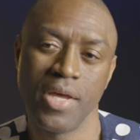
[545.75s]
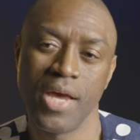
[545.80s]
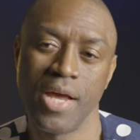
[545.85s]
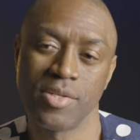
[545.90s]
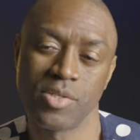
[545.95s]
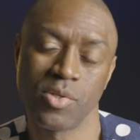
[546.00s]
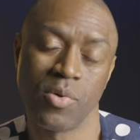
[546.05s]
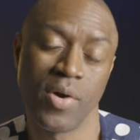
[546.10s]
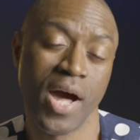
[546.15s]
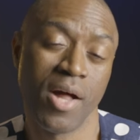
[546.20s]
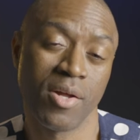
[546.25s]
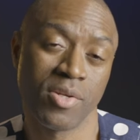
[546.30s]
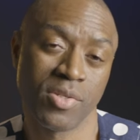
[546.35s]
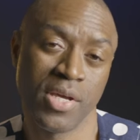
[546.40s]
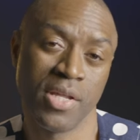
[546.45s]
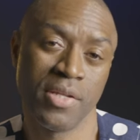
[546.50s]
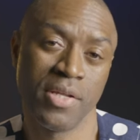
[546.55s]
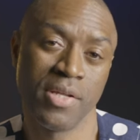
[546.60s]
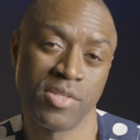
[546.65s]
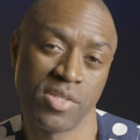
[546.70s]
And so Alex
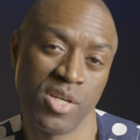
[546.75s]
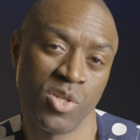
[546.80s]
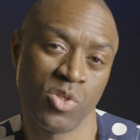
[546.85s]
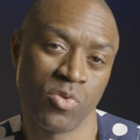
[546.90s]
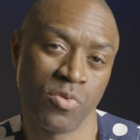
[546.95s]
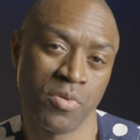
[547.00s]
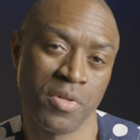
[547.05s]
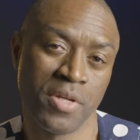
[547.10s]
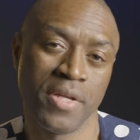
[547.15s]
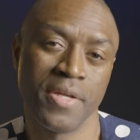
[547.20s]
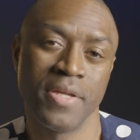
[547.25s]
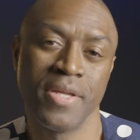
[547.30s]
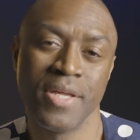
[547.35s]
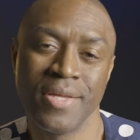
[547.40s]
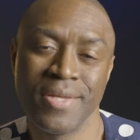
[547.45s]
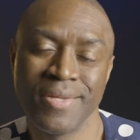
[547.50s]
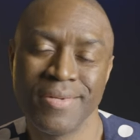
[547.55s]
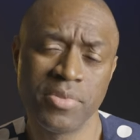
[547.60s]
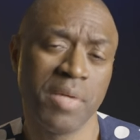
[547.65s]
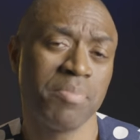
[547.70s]
Haley essentially
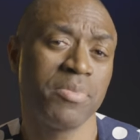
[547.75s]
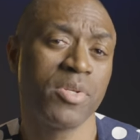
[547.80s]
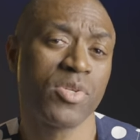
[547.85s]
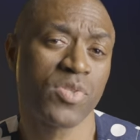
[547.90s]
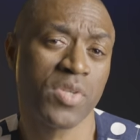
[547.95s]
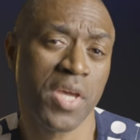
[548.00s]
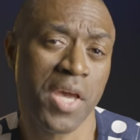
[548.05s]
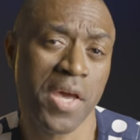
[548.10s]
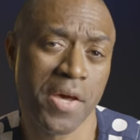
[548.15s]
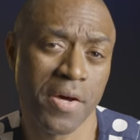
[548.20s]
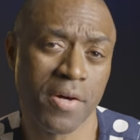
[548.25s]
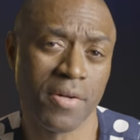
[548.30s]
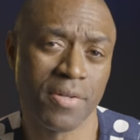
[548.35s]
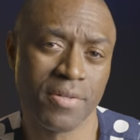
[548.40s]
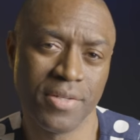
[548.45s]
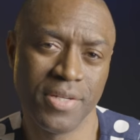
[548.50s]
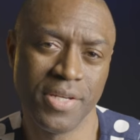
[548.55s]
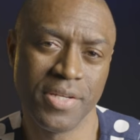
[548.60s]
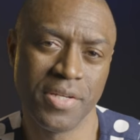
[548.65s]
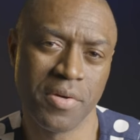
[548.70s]
tipped the scale.
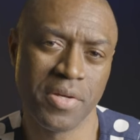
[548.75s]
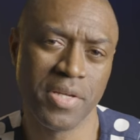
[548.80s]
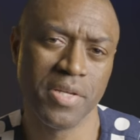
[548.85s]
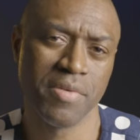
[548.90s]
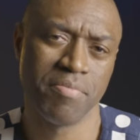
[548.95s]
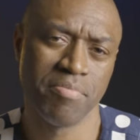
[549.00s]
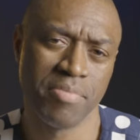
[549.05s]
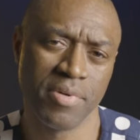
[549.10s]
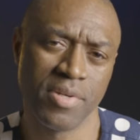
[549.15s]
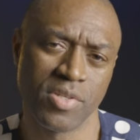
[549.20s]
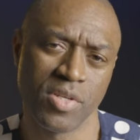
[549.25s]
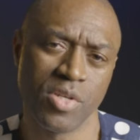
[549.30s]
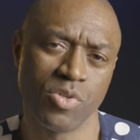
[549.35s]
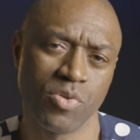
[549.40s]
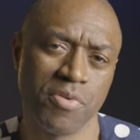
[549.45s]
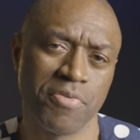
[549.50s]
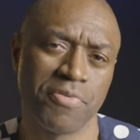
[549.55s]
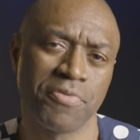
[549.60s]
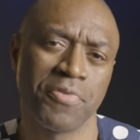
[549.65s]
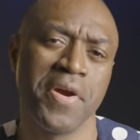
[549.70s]
You know, he
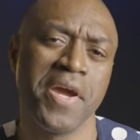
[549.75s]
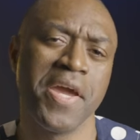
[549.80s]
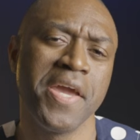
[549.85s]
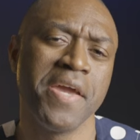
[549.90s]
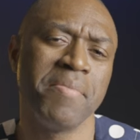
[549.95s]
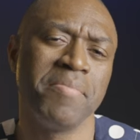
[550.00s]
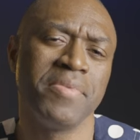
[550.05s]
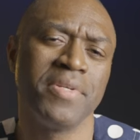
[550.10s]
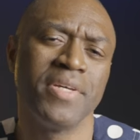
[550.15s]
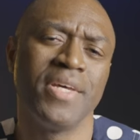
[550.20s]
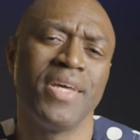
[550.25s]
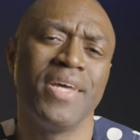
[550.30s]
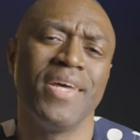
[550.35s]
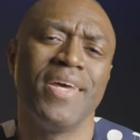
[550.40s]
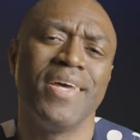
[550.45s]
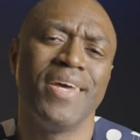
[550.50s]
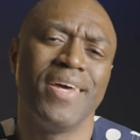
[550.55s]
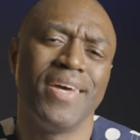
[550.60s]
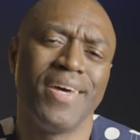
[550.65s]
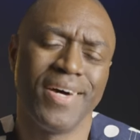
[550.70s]
essentially framed
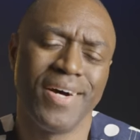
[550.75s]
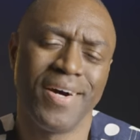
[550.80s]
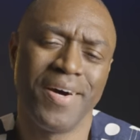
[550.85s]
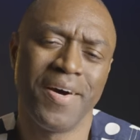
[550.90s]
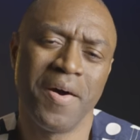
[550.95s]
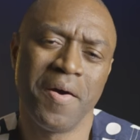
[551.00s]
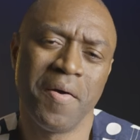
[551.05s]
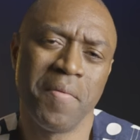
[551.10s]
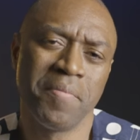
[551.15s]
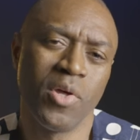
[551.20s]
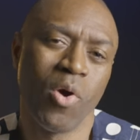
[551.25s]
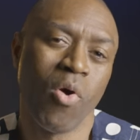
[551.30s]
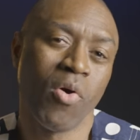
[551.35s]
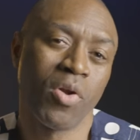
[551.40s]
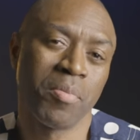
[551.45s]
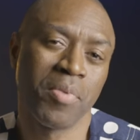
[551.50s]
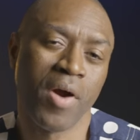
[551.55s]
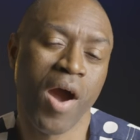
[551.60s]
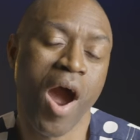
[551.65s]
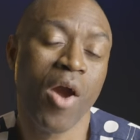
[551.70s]
the
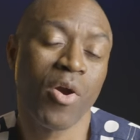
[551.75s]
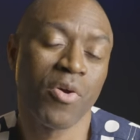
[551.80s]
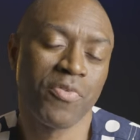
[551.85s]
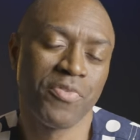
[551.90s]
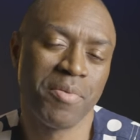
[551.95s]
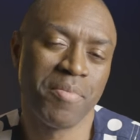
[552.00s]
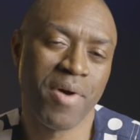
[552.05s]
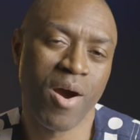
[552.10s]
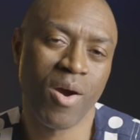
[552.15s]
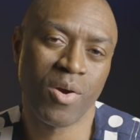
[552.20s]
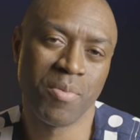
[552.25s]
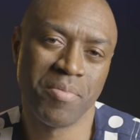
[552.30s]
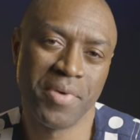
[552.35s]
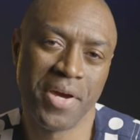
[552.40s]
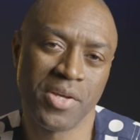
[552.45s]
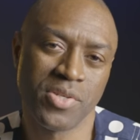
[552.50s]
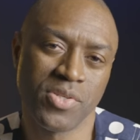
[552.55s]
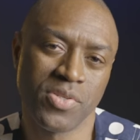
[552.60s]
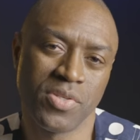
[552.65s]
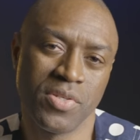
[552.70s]
autobiography of Malcolm
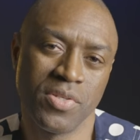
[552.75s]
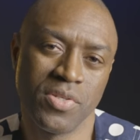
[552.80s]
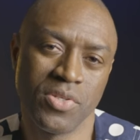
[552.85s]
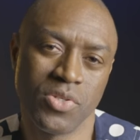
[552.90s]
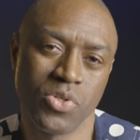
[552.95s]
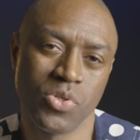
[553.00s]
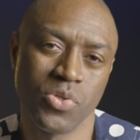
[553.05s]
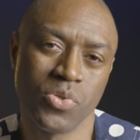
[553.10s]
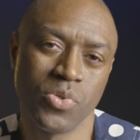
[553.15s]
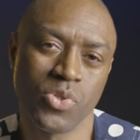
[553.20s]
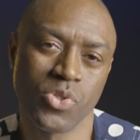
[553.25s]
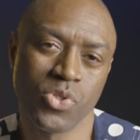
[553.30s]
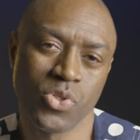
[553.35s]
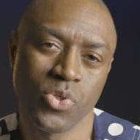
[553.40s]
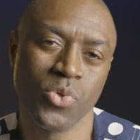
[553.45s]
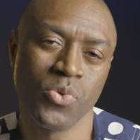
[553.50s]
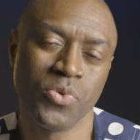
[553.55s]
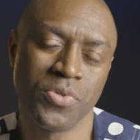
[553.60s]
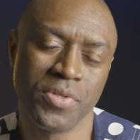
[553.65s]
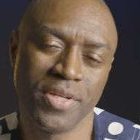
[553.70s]
X to
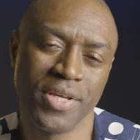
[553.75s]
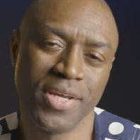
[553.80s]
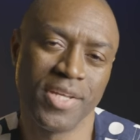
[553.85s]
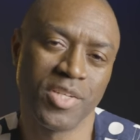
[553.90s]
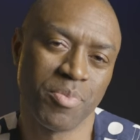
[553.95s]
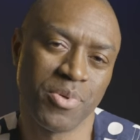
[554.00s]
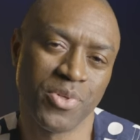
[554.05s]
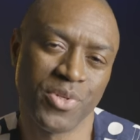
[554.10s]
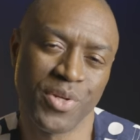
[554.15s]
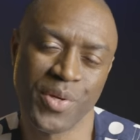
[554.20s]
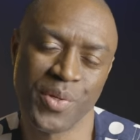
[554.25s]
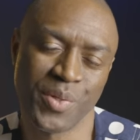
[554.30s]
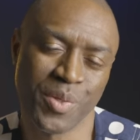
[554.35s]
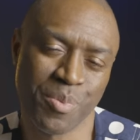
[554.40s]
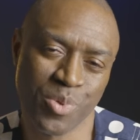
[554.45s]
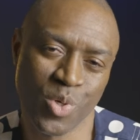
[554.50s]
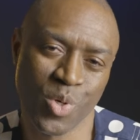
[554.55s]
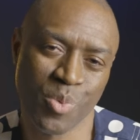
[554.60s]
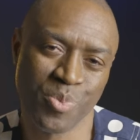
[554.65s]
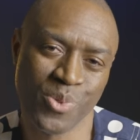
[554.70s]
suit his particular
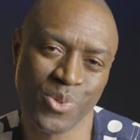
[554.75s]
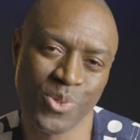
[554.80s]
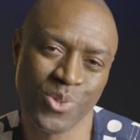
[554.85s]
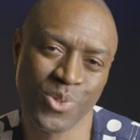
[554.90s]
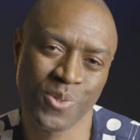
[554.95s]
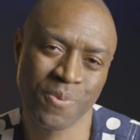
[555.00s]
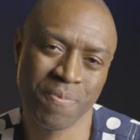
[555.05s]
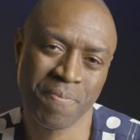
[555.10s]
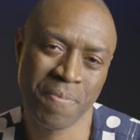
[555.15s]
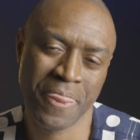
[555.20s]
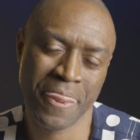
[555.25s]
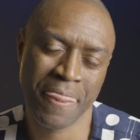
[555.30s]
purpose.